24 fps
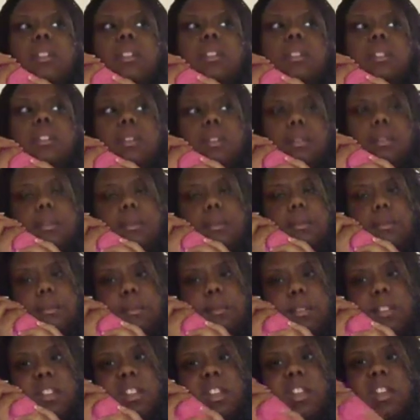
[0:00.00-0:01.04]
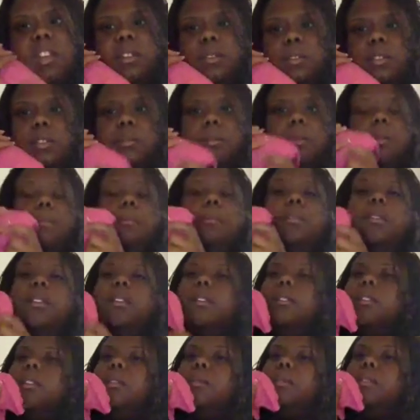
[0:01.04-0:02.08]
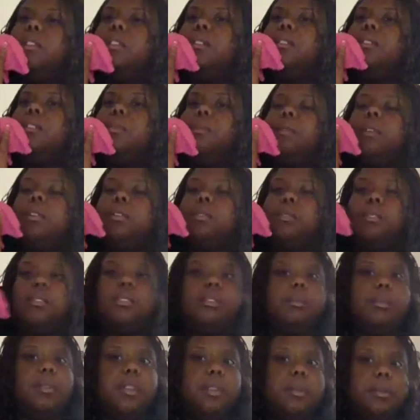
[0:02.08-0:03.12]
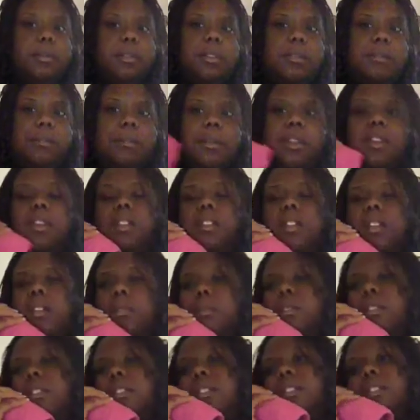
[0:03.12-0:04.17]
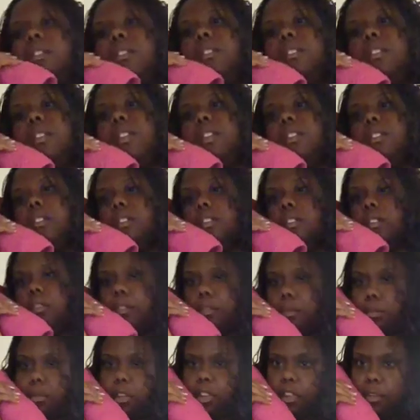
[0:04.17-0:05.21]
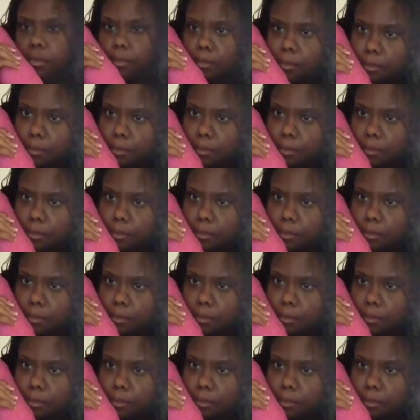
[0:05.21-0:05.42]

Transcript: So, yeah, I was on my period when I was on my cruise. But it wasn't bad. I wasn't on it that long. But...